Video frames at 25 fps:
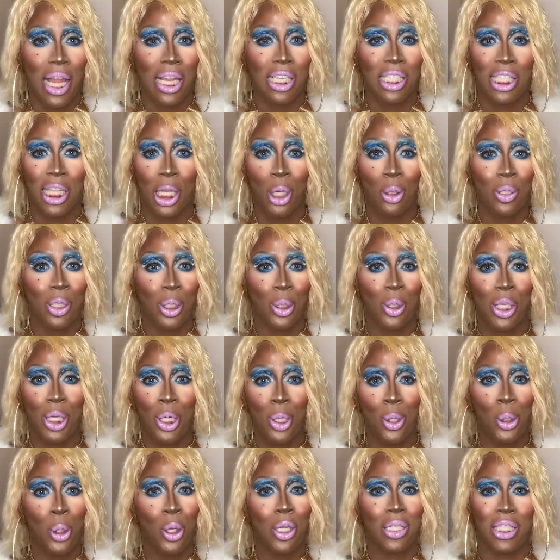Like, still do
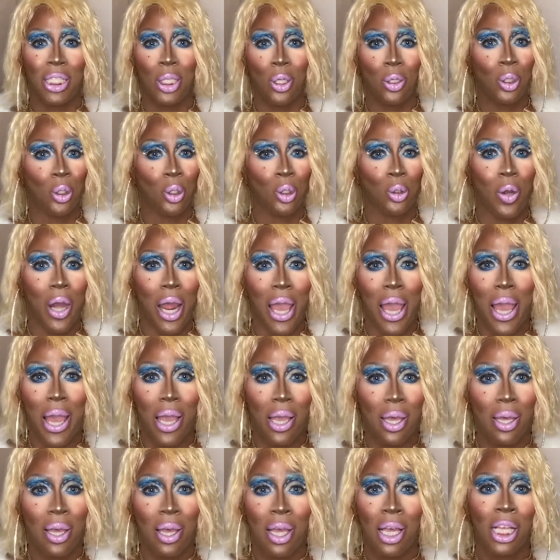you. You can still do
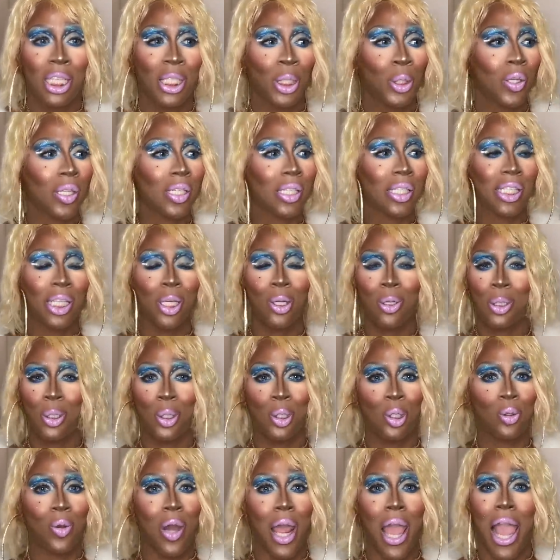drag. You can still
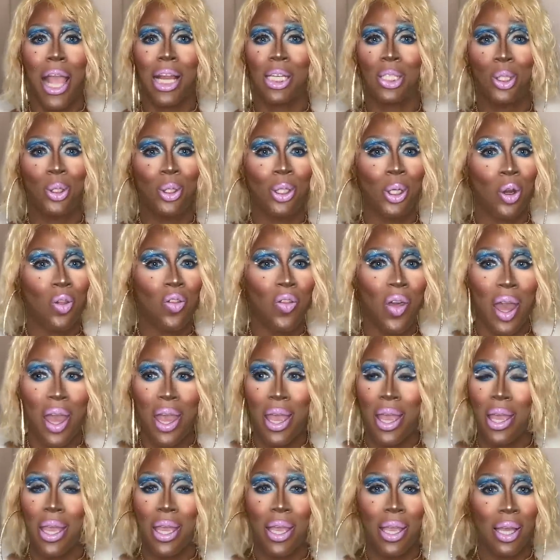do drag. Do your
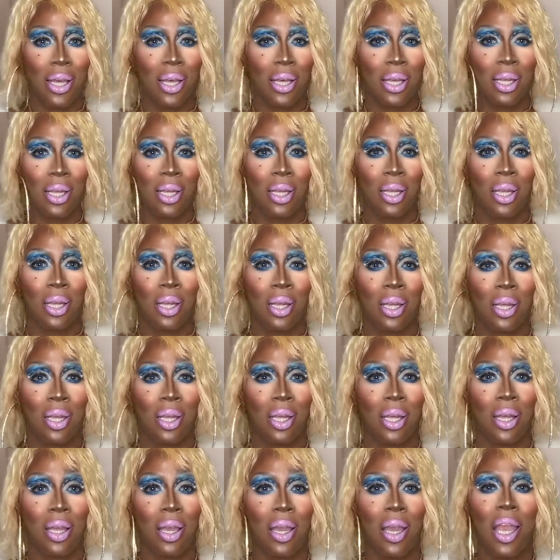thing.
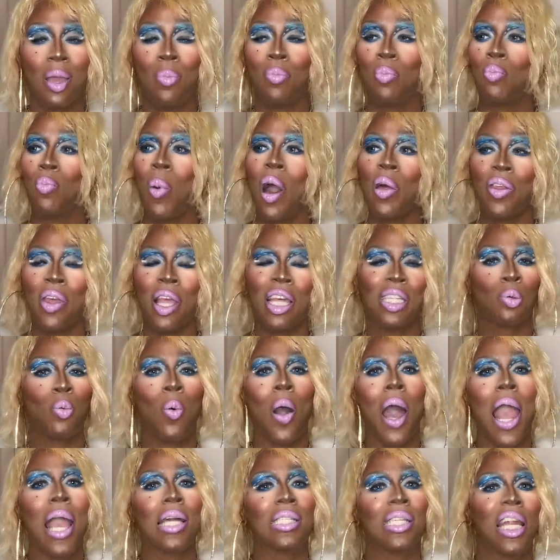And my thing is,
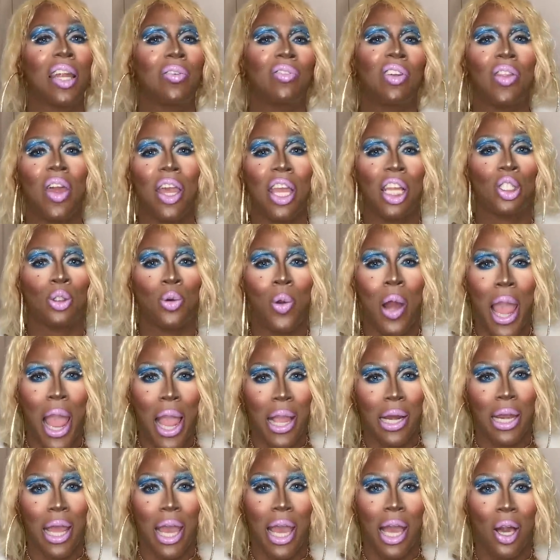why is everything
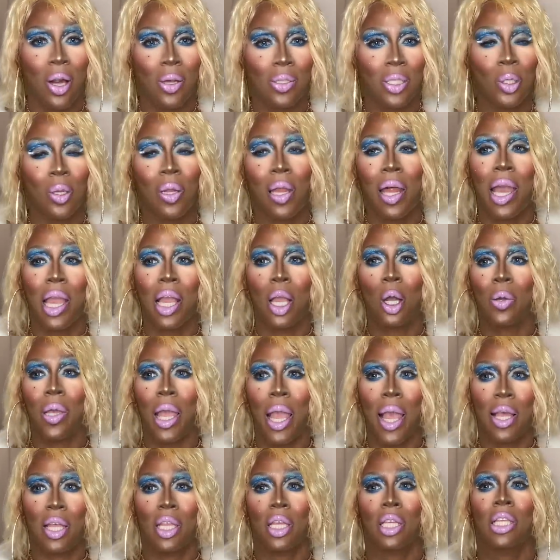drag now? So like,
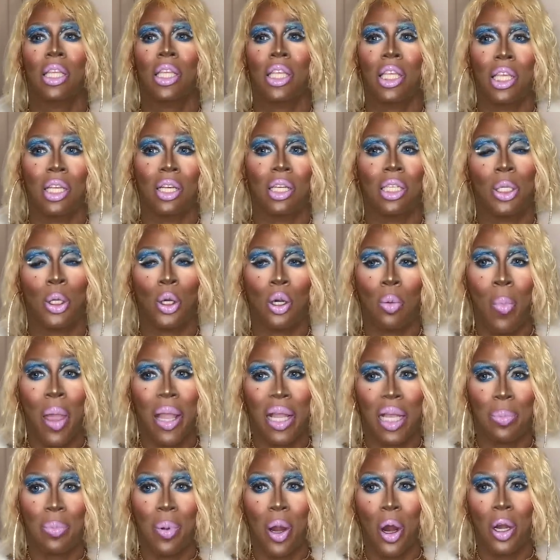okay, you're a
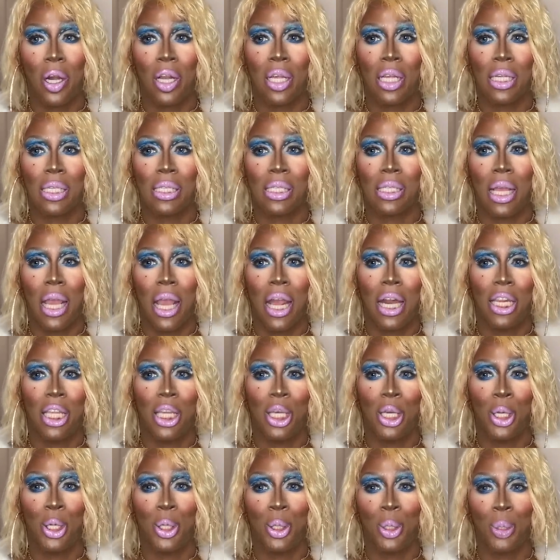makeup artist
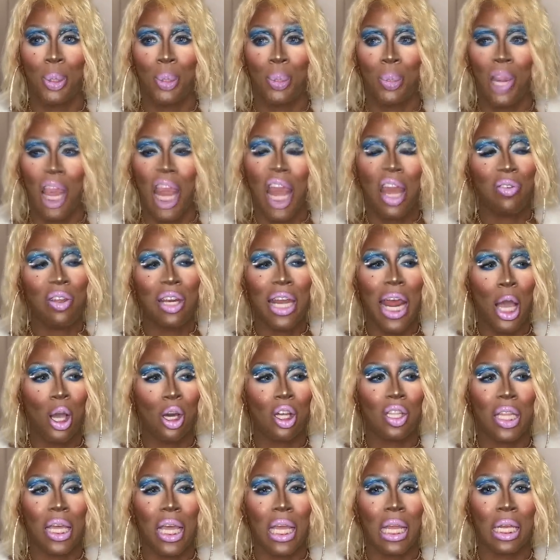and you every
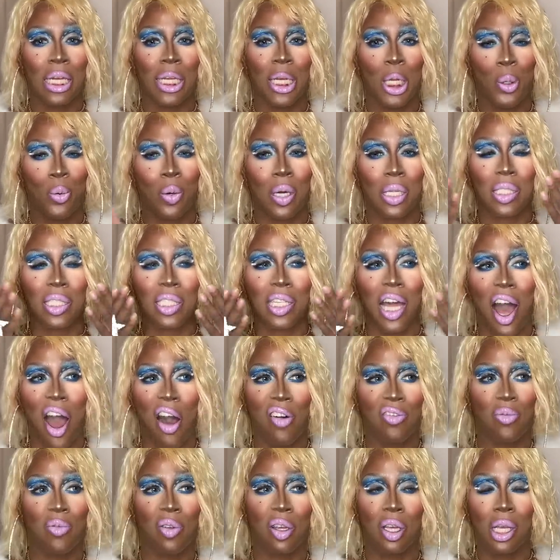now and then do a
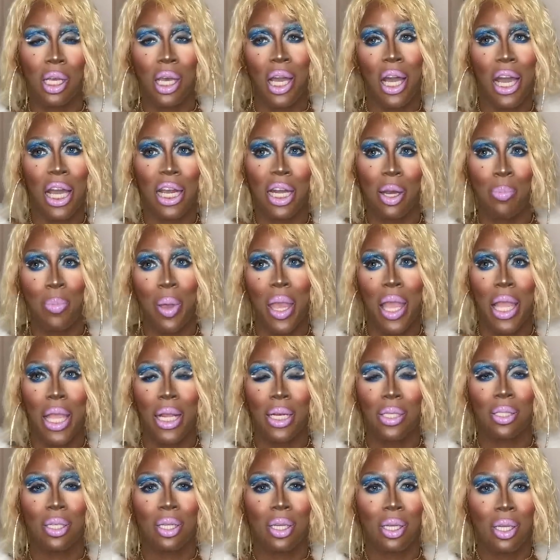soft cunt
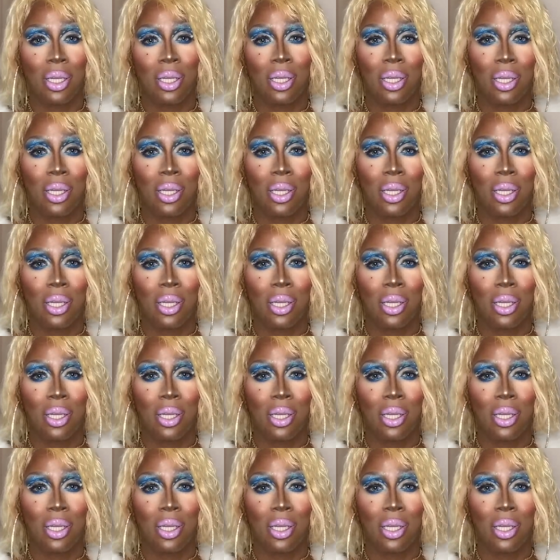beat.